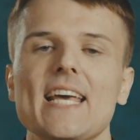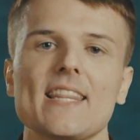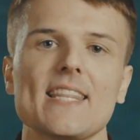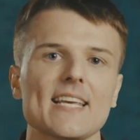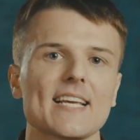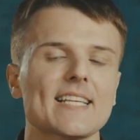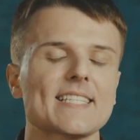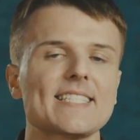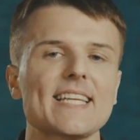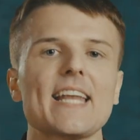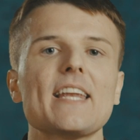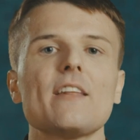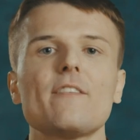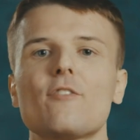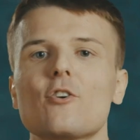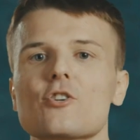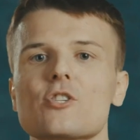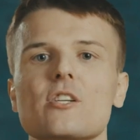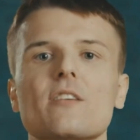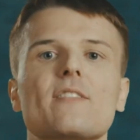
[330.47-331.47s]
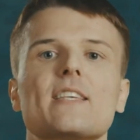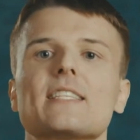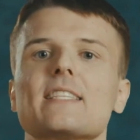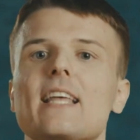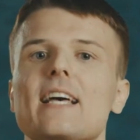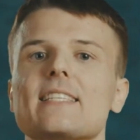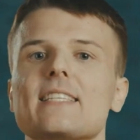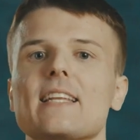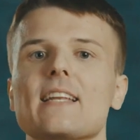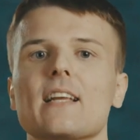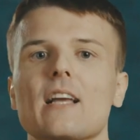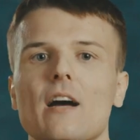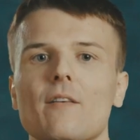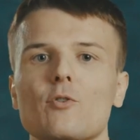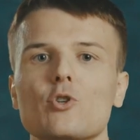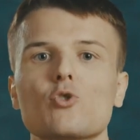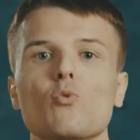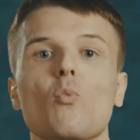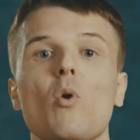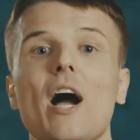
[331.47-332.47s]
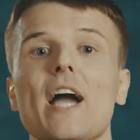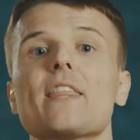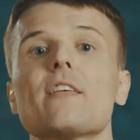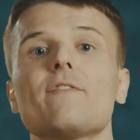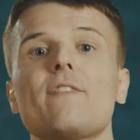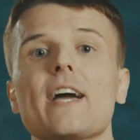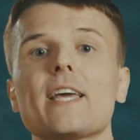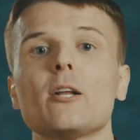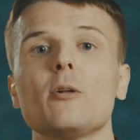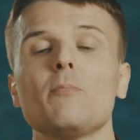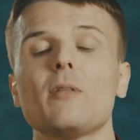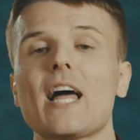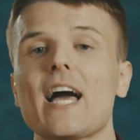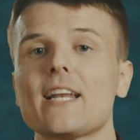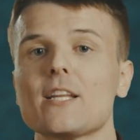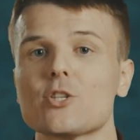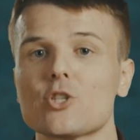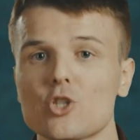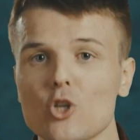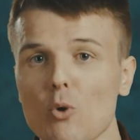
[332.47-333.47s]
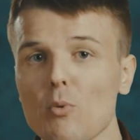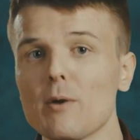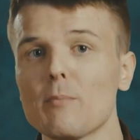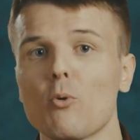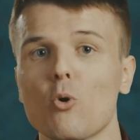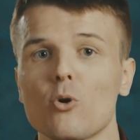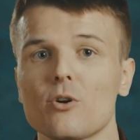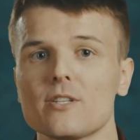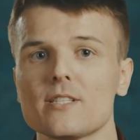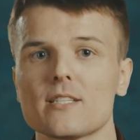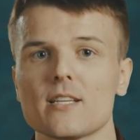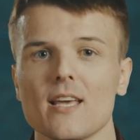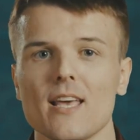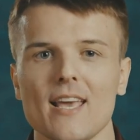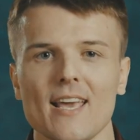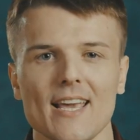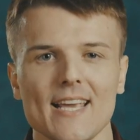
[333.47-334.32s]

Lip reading: the extended version of this lesson covers why the final plan is so important,